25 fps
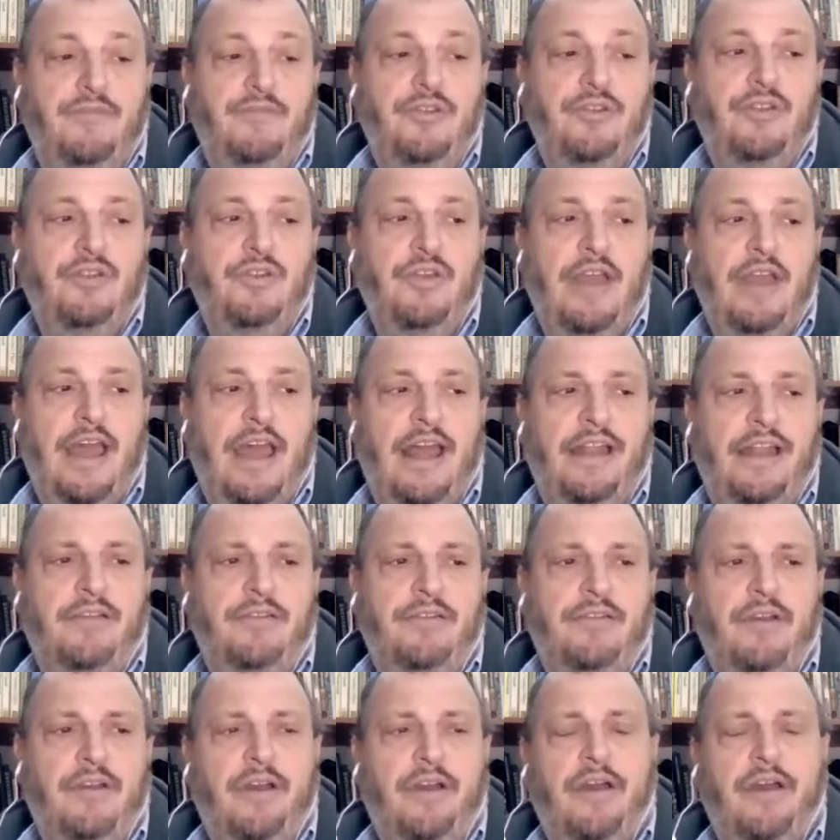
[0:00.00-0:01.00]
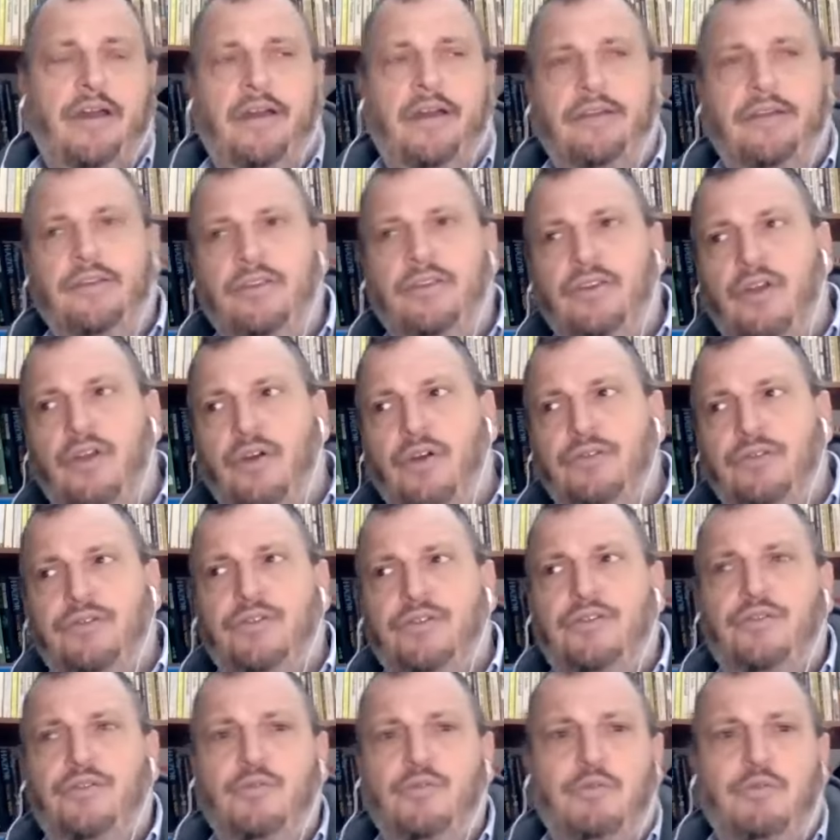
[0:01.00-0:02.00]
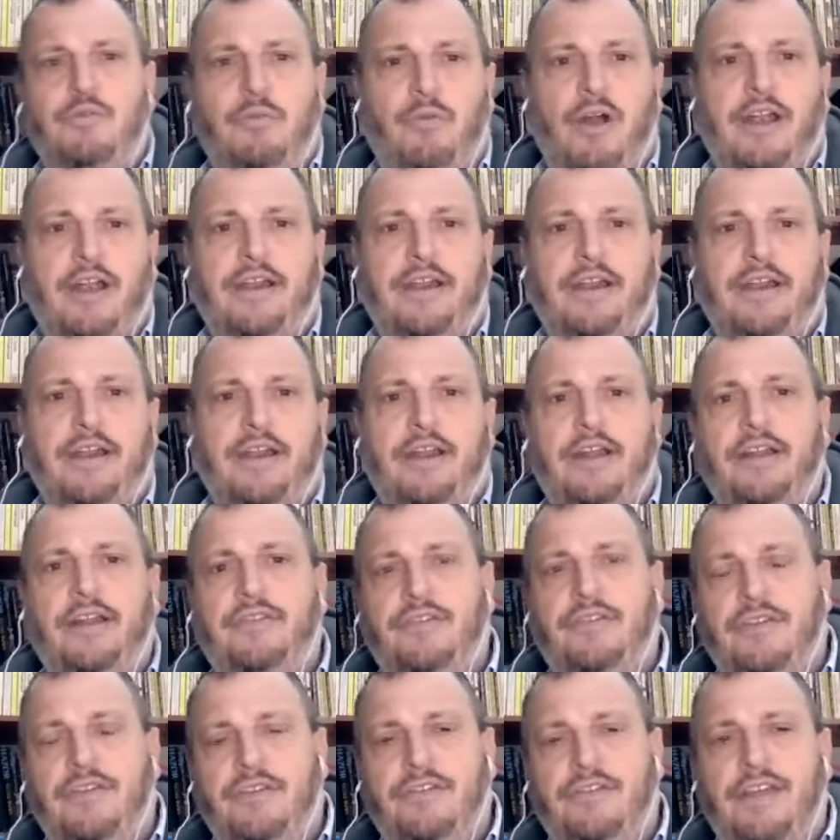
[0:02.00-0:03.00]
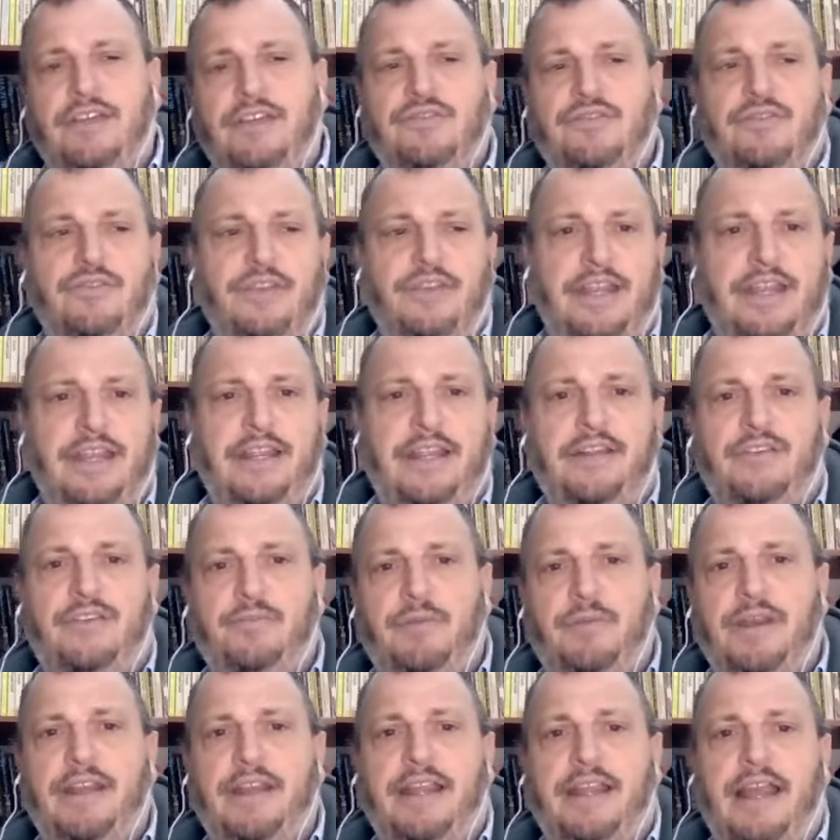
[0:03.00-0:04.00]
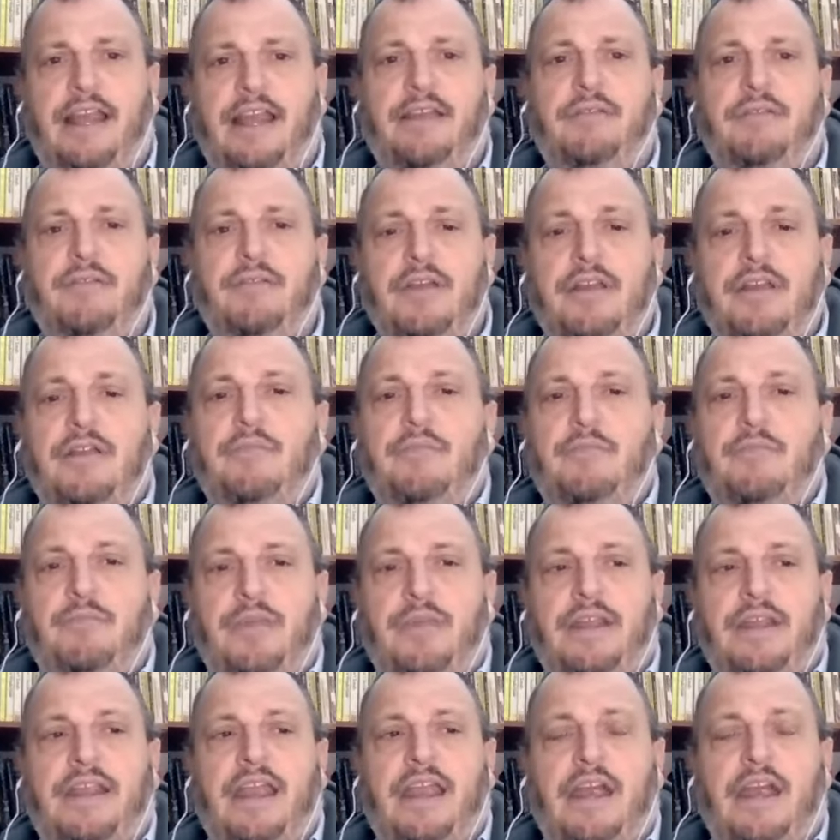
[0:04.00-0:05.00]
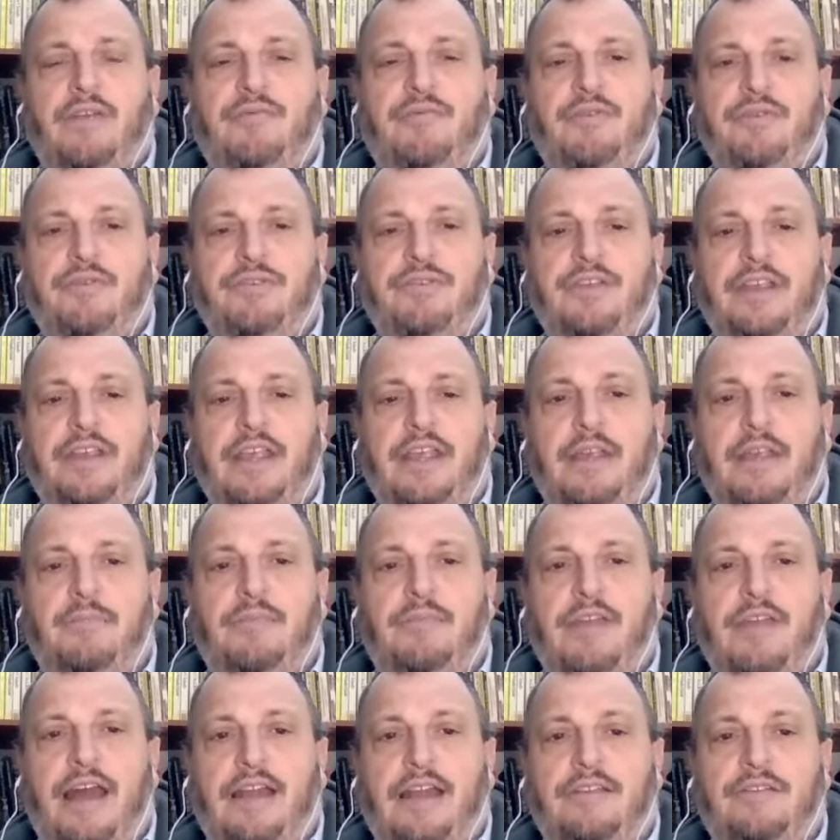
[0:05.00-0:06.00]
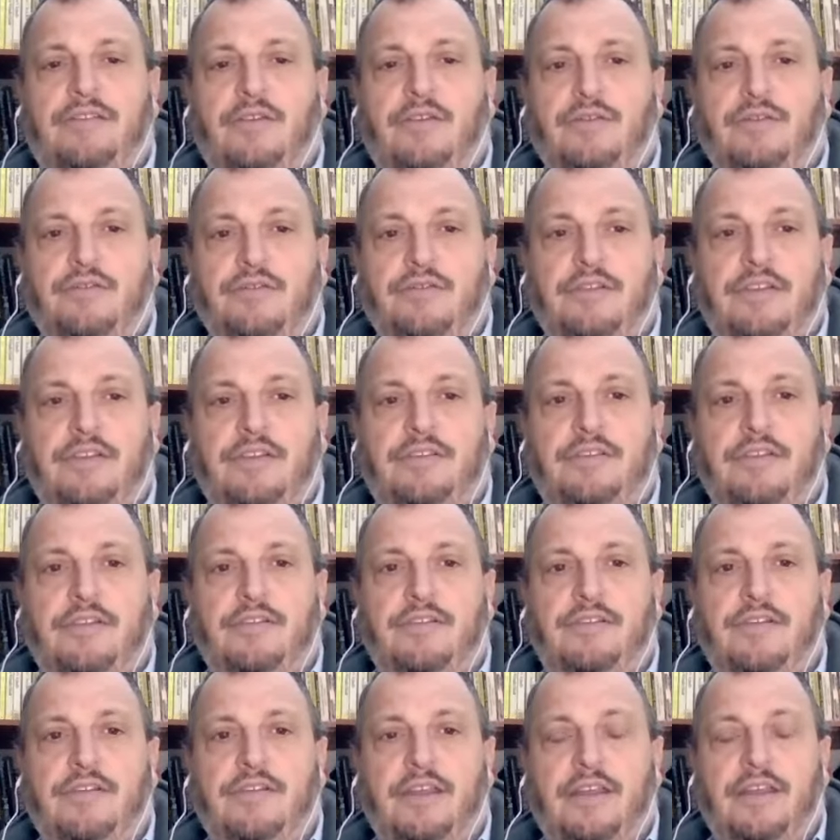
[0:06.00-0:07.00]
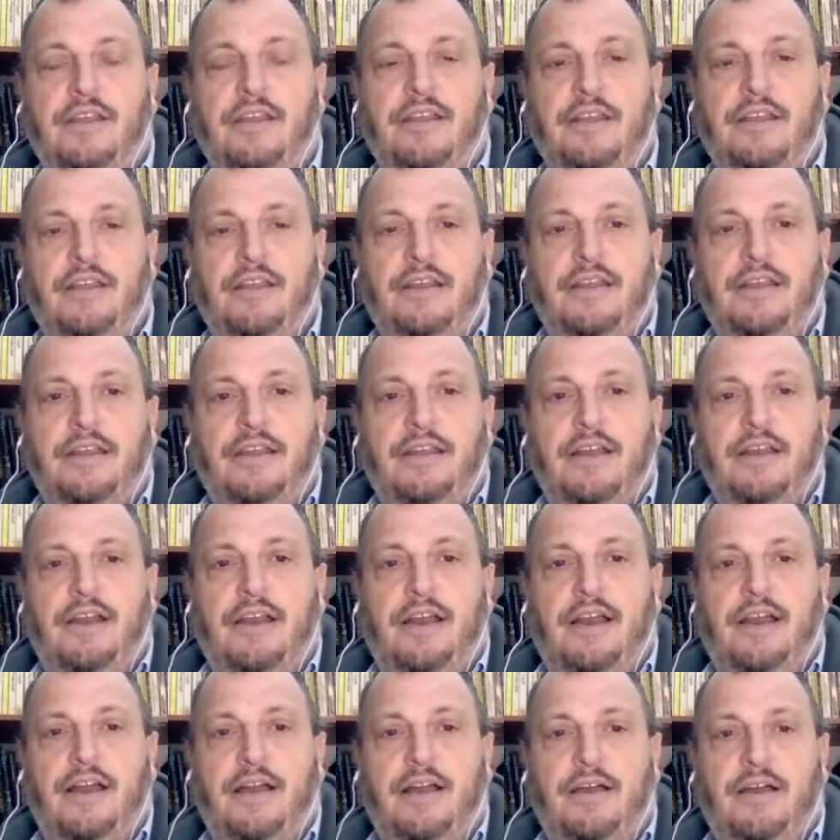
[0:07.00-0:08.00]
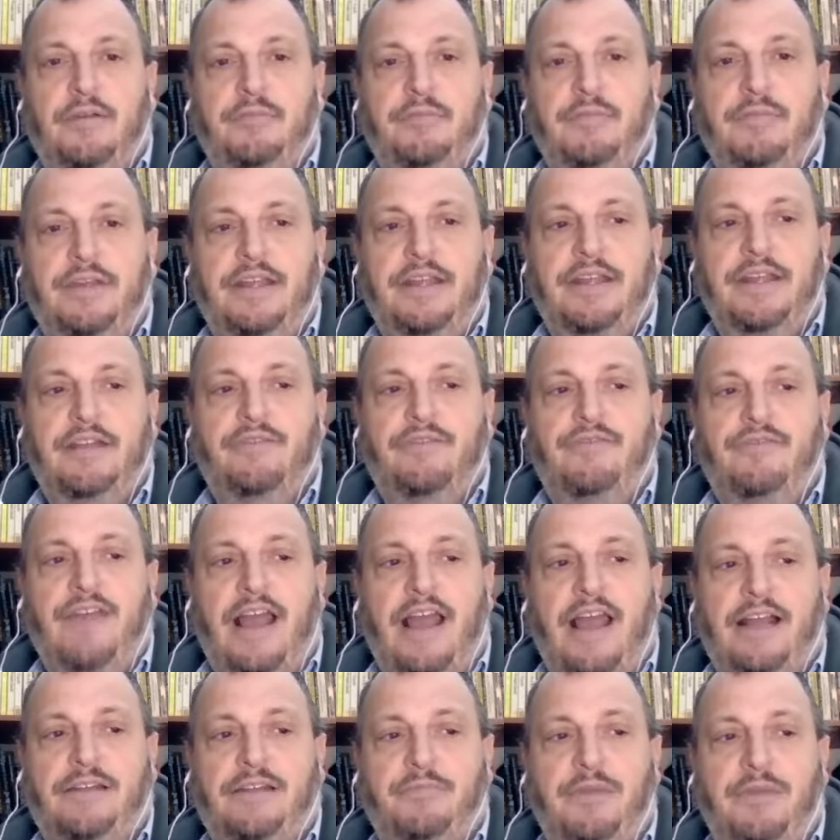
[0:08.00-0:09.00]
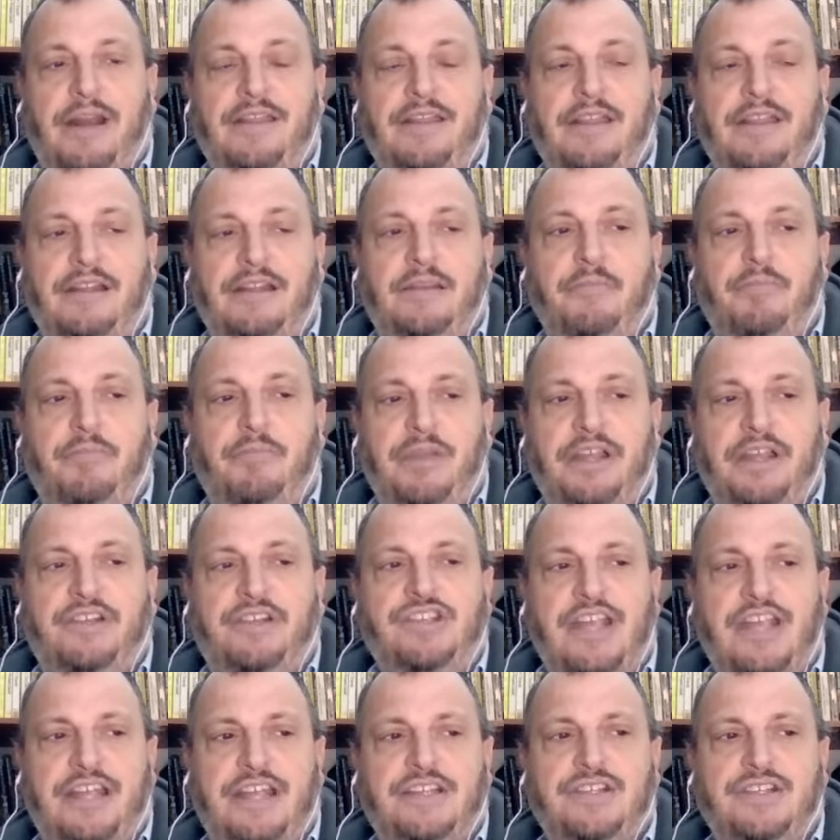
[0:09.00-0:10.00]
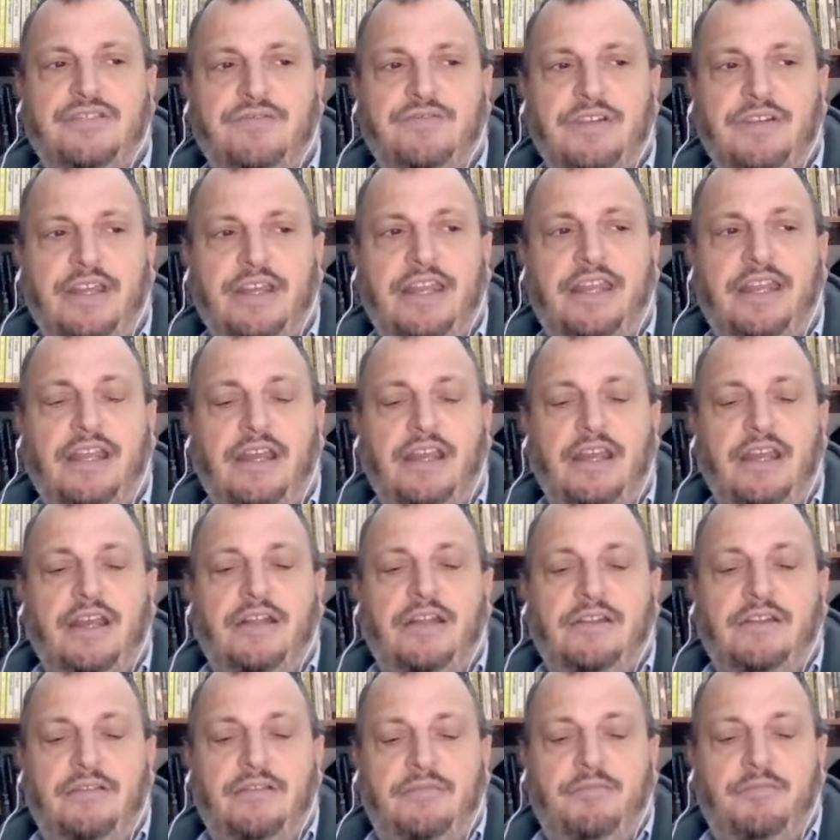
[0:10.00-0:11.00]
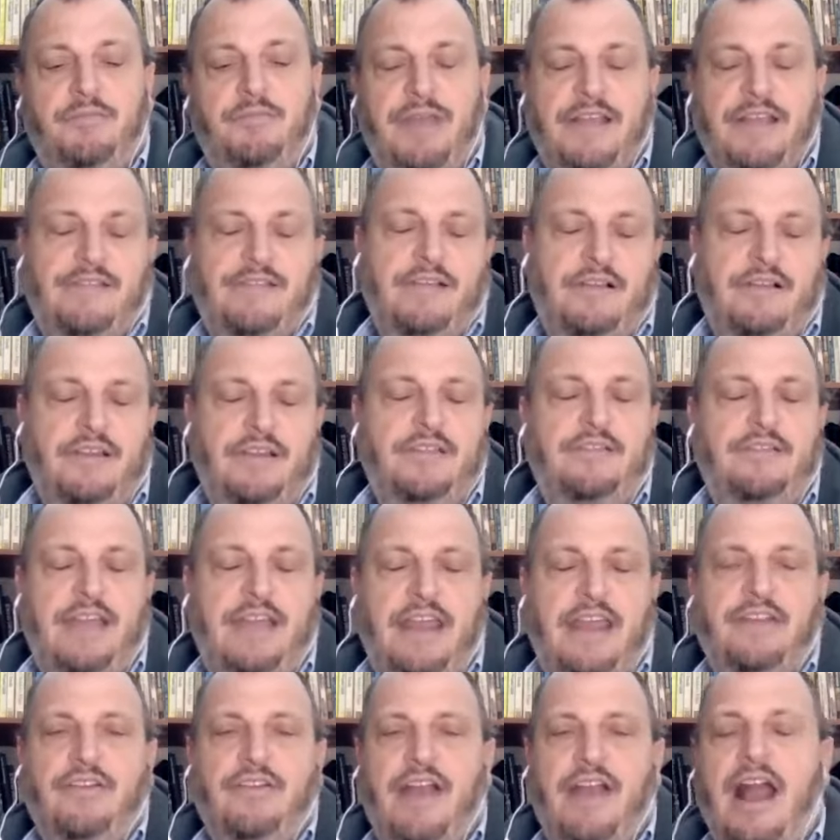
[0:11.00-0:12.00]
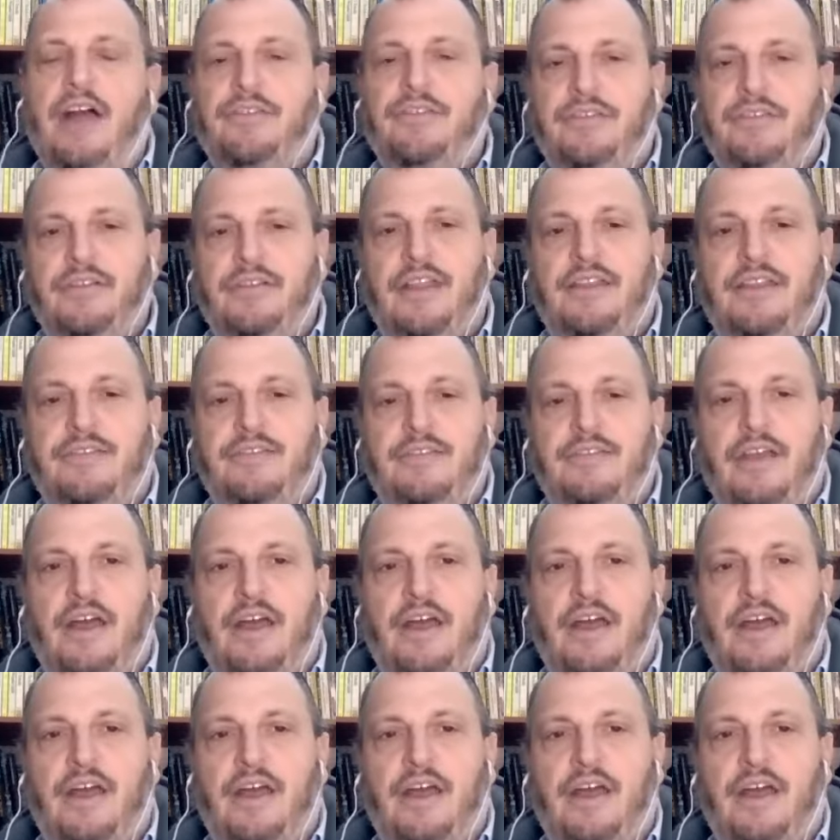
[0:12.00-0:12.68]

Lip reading: you you can go to supermarkets and essential needs, but again, be careful to keep that social distancing in effect. But I think the big change is really basically stay in your house unless